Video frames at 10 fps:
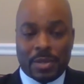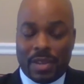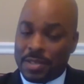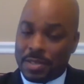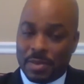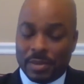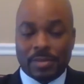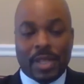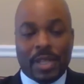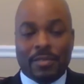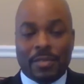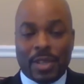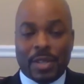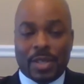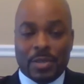So I've got
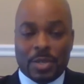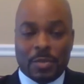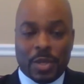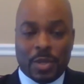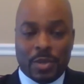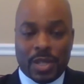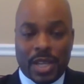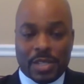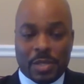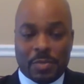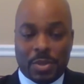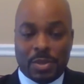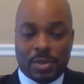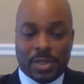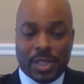someone very close to me who can
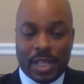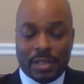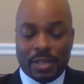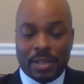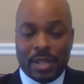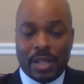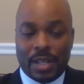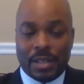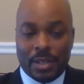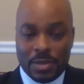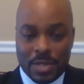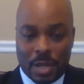actually pull together